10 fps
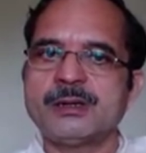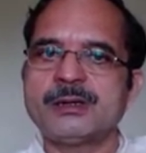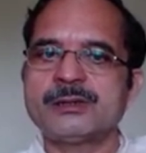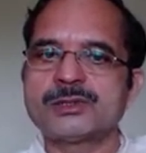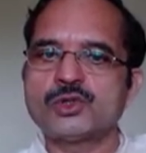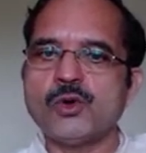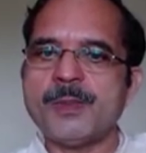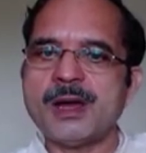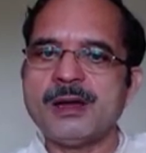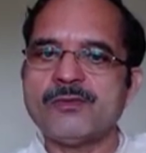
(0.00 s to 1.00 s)

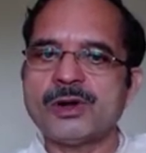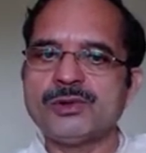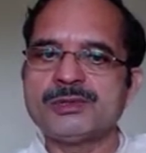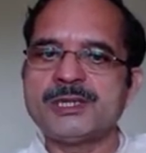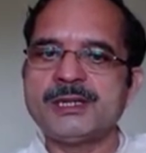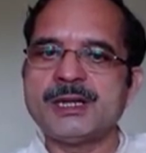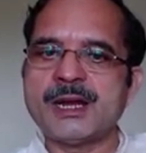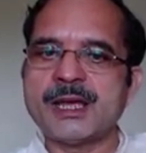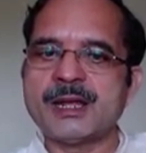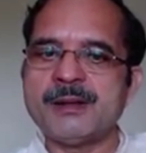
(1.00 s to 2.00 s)
soma, what you see in the
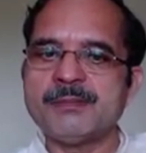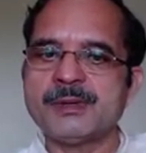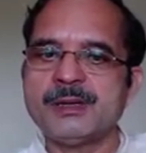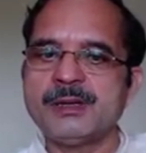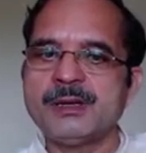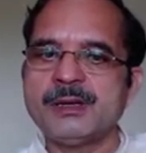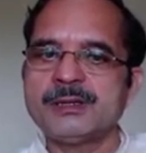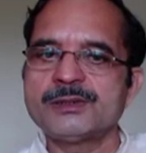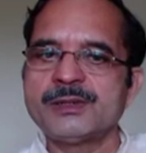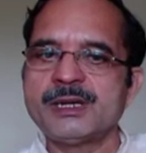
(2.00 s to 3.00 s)
diagram.
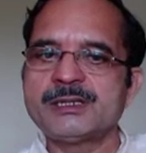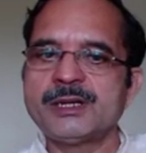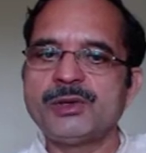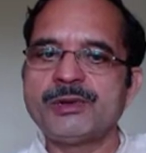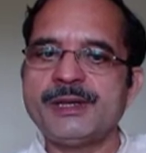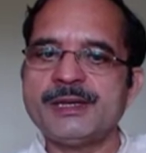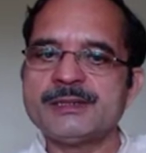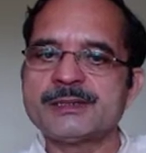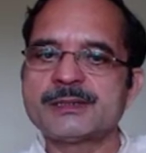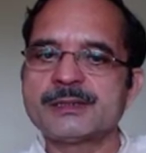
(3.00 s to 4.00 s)
So there is a nucleus,